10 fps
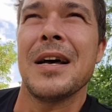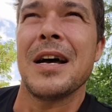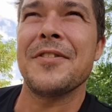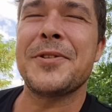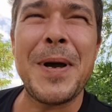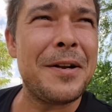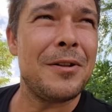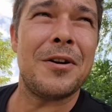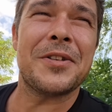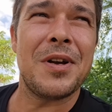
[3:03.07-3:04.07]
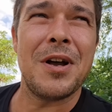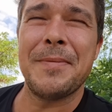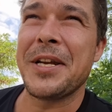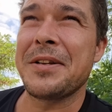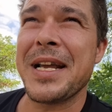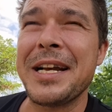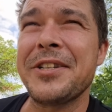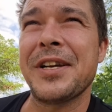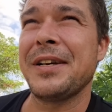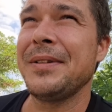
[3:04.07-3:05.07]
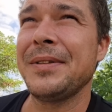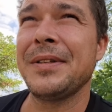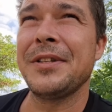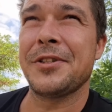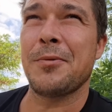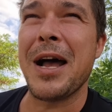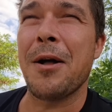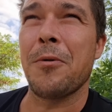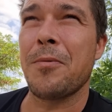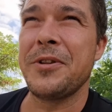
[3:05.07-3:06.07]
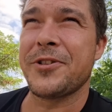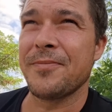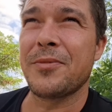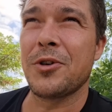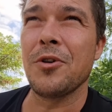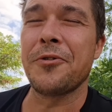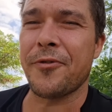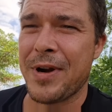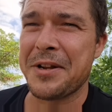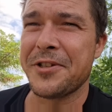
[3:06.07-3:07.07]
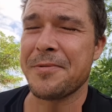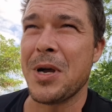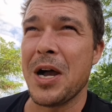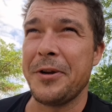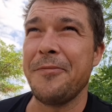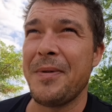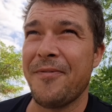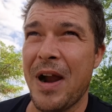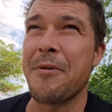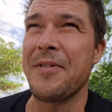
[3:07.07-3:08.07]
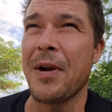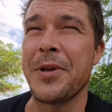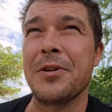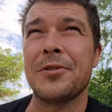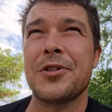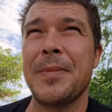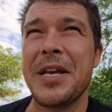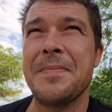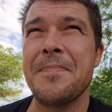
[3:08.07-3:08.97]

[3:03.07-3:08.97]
I've spent a lot of time in Odessa as well with some good friends of mine who've been very, very good to me